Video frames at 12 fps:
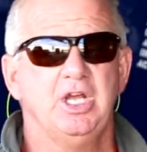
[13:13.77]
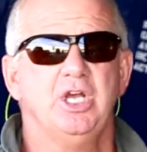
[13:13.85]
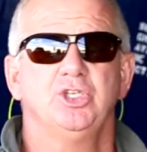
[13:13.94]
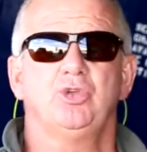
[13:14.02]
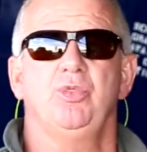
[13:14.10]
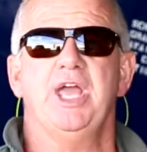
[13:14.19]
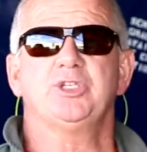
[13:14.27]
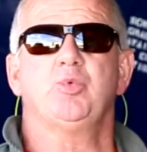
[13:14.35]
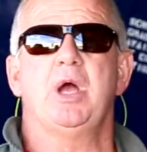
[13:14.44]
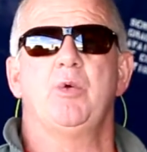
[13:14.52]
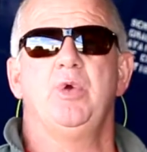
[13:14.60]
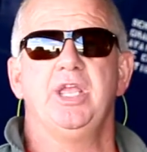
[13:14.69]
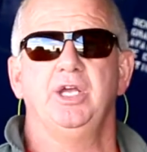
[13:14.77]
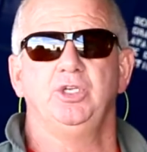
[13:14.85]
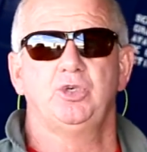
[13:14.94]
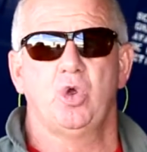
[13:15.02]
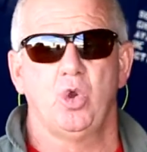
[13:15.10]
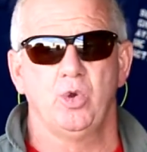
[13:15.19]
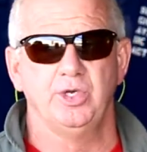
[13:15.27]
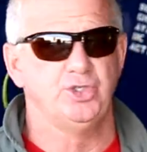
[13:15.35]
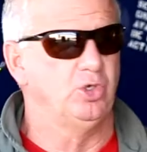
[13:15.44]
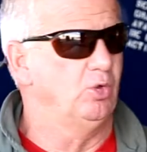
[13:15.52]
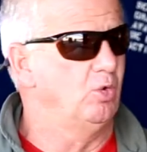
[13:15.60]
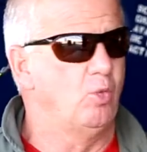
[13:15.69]
So that's why we encourage
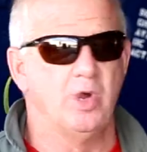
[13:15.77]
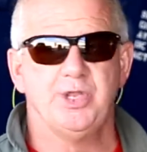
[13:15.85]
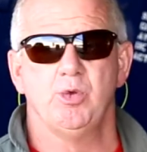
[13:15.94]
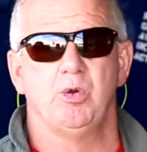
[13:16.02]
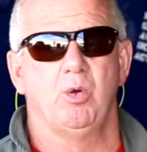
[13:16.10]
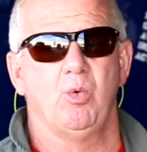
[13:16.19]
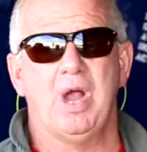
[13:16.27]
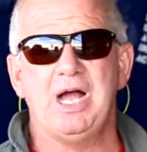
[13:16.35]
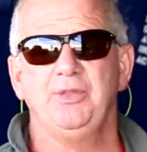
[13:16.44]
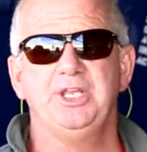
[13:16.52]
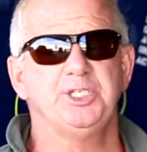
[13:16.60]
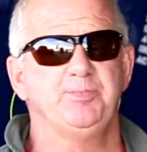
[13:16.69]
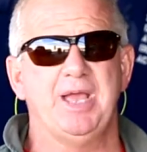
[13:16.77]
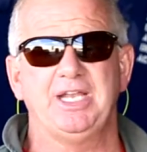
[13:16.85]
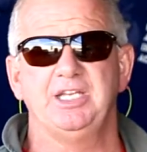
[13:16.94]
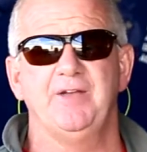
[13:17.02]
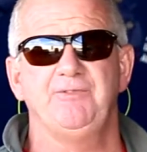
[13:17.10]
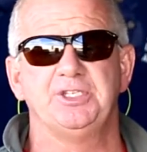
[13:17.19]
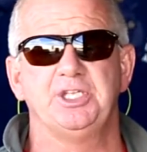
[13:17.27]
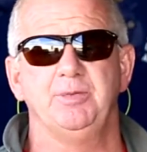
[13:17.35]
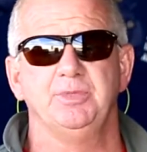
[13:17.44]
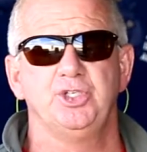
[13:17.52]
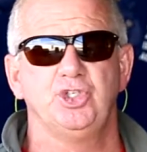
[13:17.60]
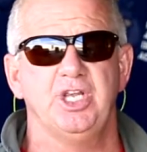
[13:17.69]
you, when you're around these magnificent
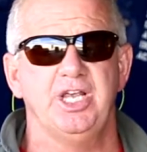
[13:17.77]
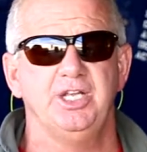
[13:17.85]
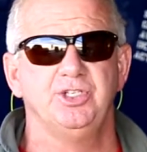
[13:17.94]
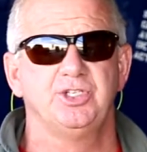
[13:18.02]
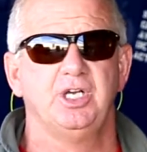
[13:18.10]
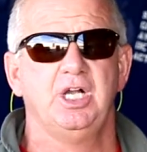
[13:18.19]
machines,